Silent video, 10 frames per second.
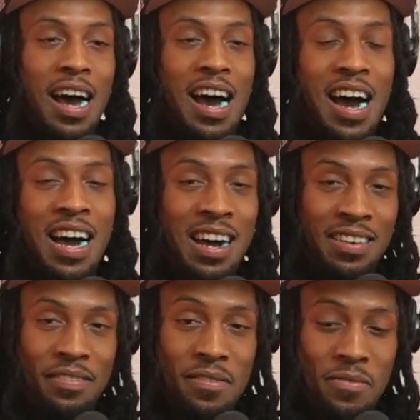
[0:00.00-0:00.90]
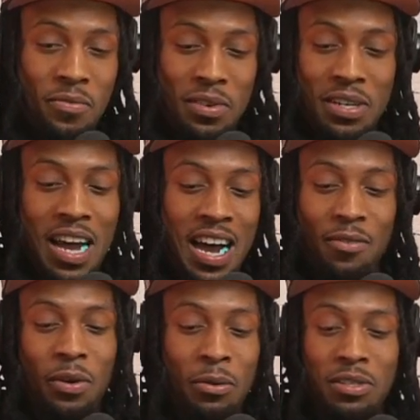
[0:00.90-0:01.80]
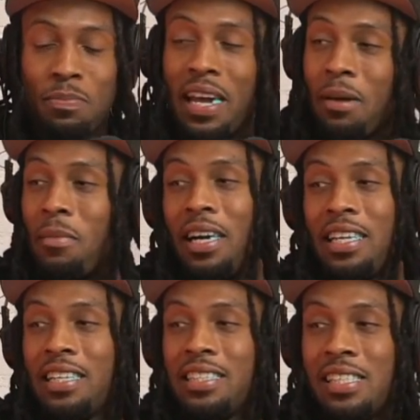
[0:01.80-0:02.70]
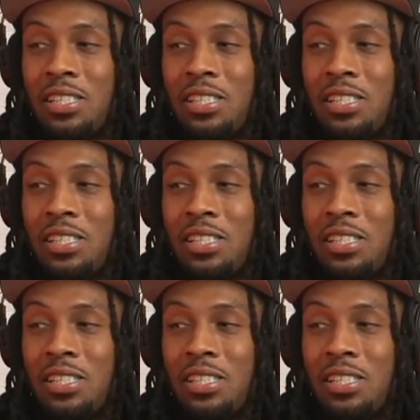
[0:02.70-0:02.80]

I we I, we was making money and shit.